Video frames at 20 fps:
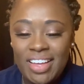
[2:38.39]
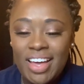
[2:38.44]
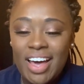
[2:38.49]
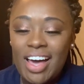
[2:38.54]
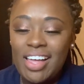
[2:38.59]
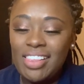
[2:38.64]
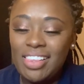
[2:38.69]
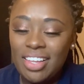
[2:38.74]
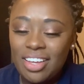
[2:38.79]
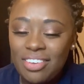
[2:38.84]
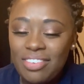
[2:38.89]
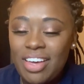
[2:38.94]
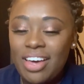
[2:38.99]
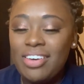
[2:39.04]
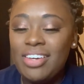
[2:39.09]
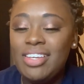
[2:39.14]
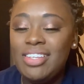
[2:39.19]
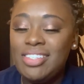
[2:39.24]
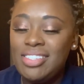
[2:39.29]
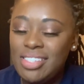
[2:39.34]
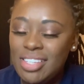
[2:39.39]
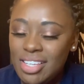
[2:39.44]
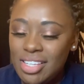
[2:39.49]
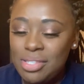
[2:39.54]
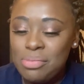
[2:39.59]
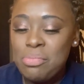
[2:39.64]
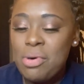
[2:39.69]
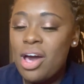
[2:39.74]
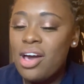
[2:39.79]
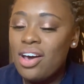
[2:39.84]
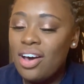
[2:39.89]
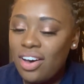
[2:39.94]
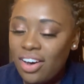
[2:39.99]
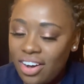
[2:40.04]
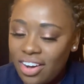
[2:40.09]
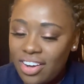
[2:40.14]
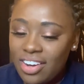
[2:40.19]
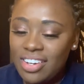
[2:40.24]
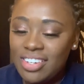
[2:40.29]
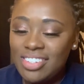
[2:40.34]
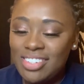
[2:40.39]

I love how he sees my heart.